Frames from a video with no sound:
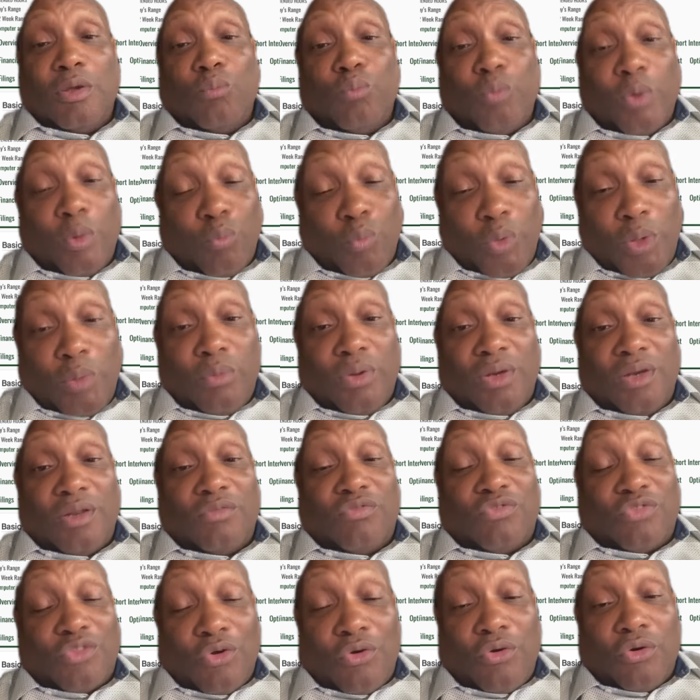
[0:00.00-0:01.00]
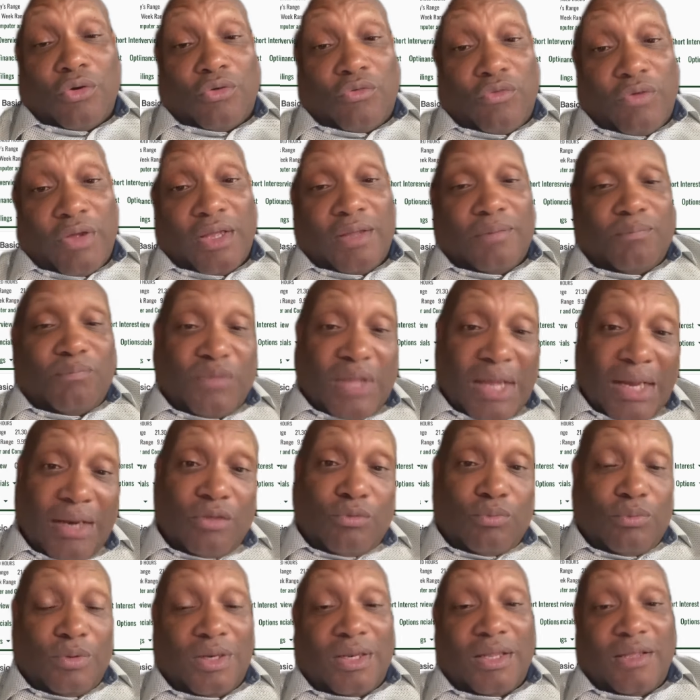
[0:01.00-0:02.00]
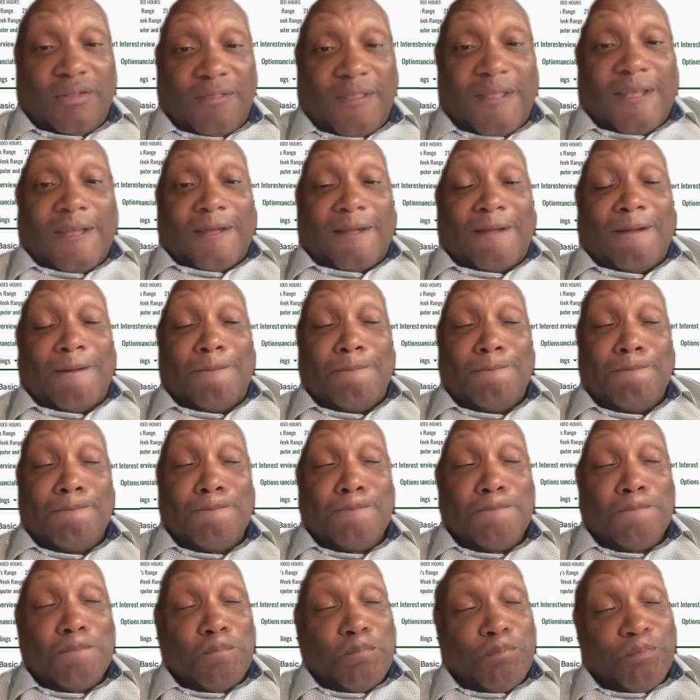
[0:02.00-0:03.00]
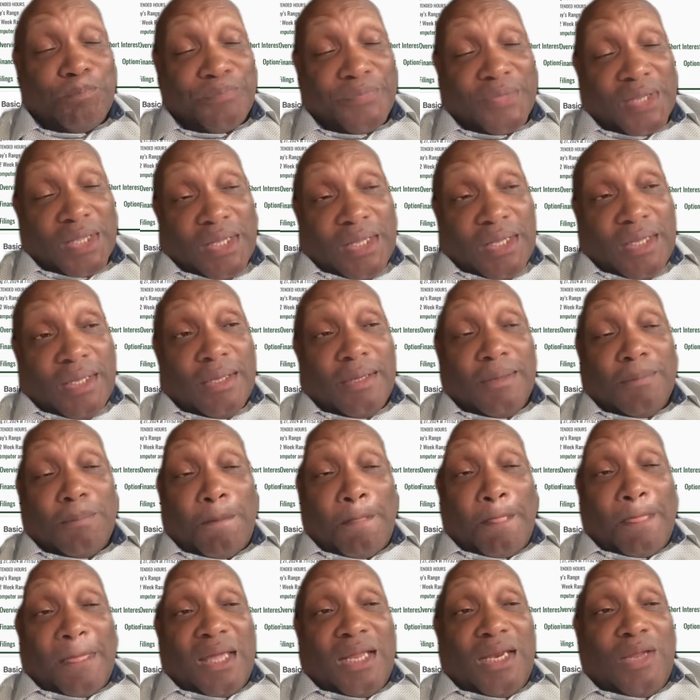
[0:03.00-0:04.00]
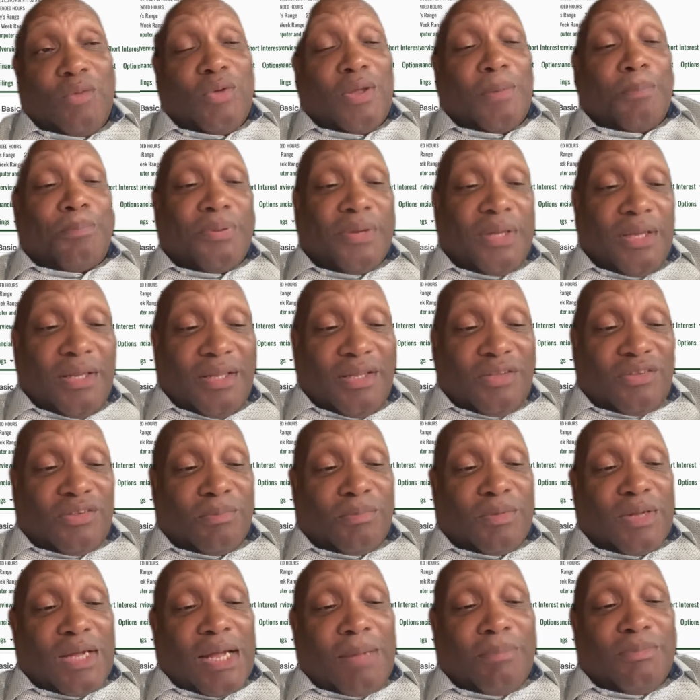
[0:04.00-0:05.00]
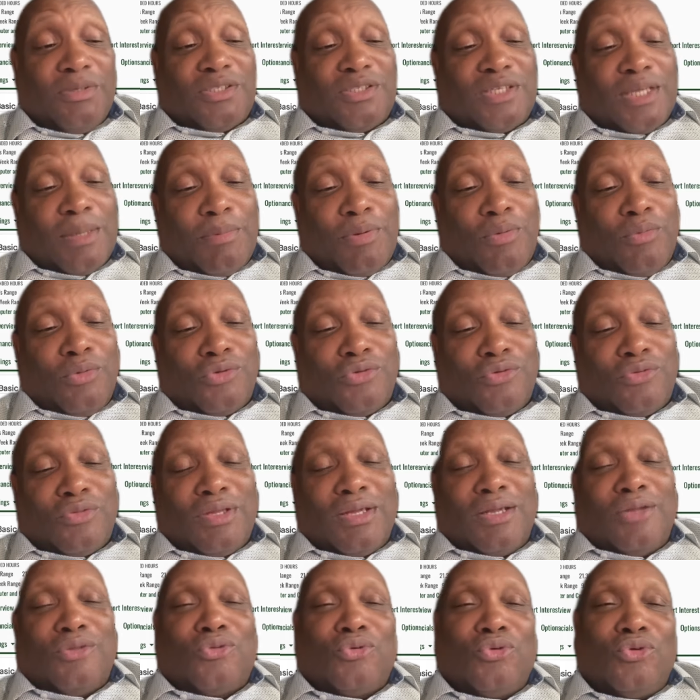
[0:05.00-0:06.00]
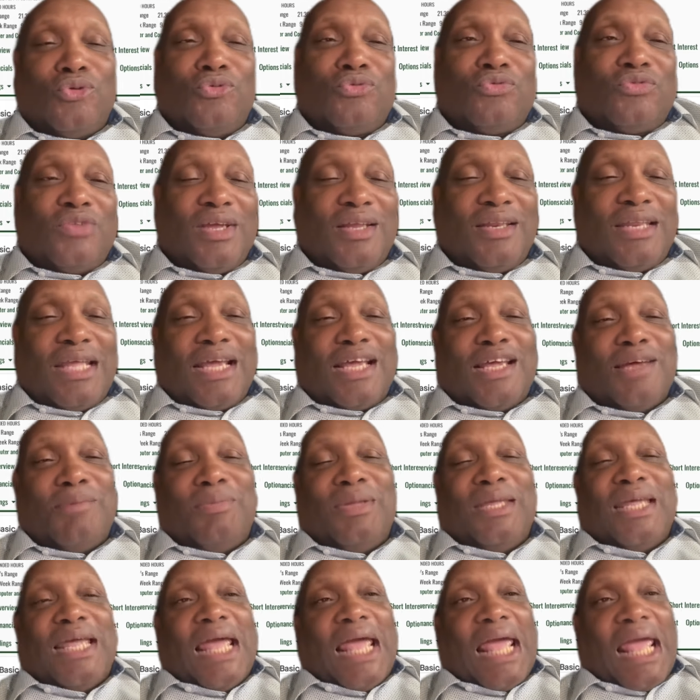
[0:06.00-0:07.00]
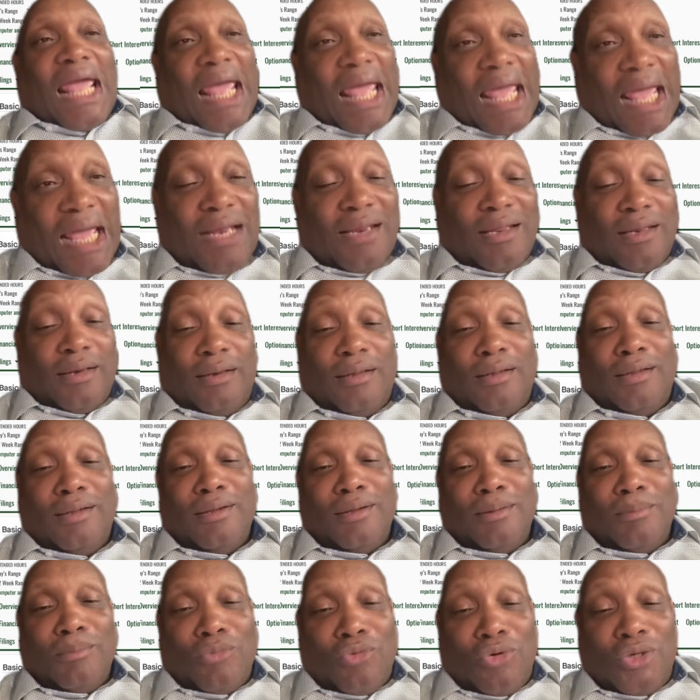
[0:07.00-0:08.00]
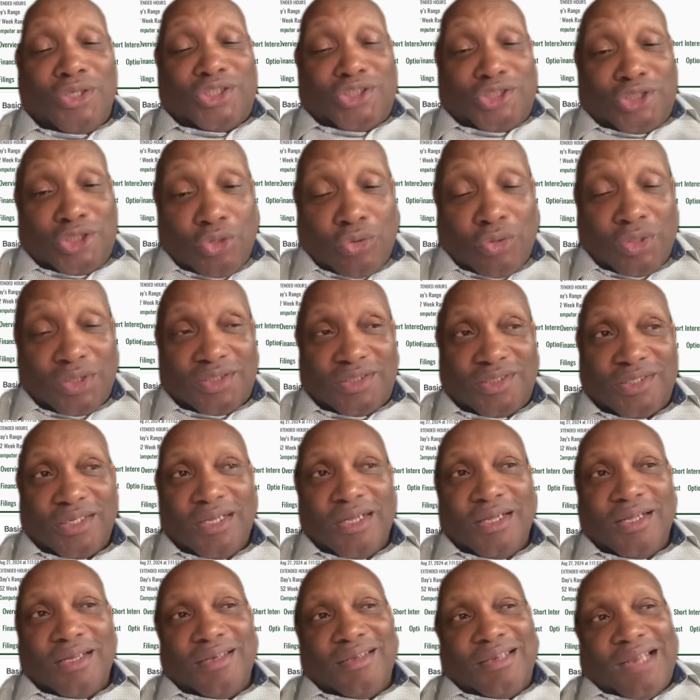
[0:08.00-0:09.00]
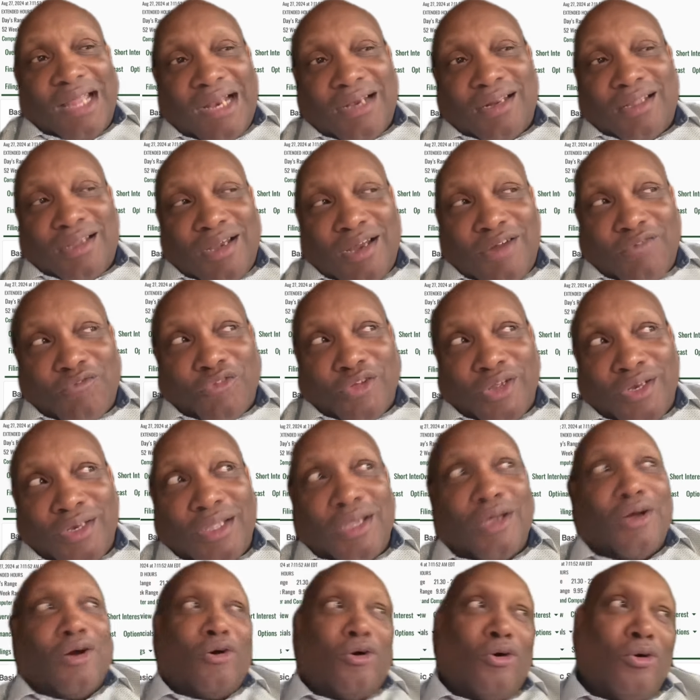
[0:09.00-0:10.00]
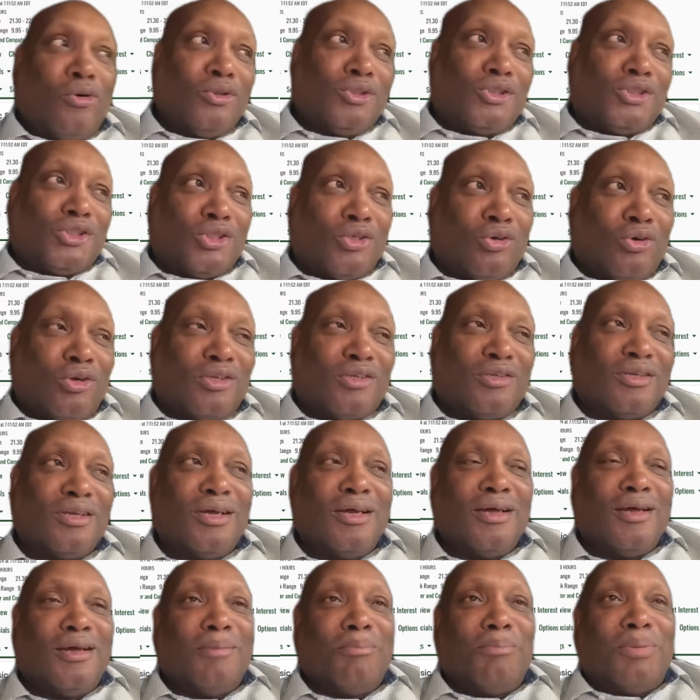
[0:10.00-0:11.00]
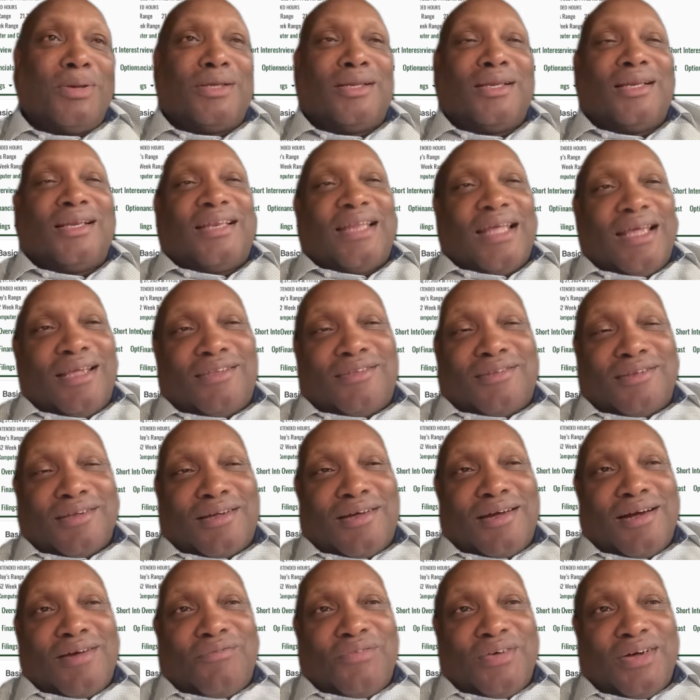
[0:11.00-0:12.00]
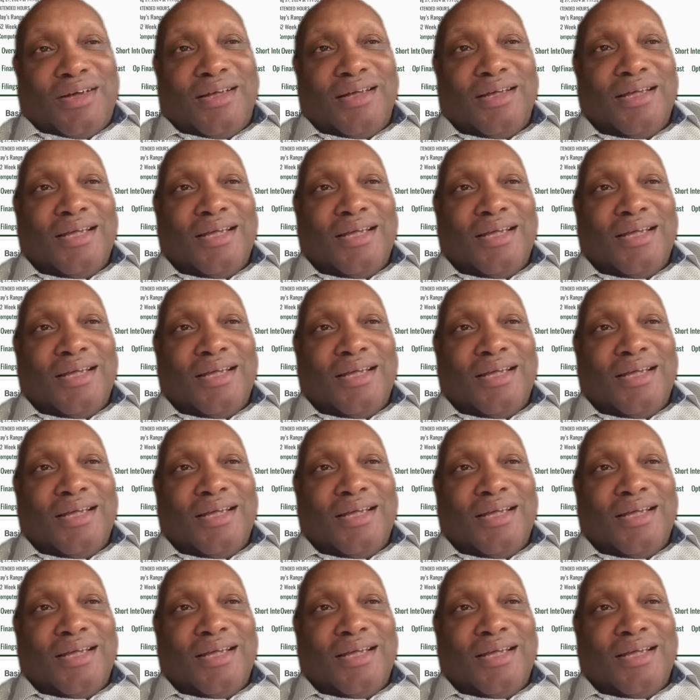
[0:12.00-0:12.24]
when we were in the third grade. That is what they think. Anyway, please leave some comments. Tell me what you think. Do you think they could be added more shorts, not covering their old shorts, but the days to cover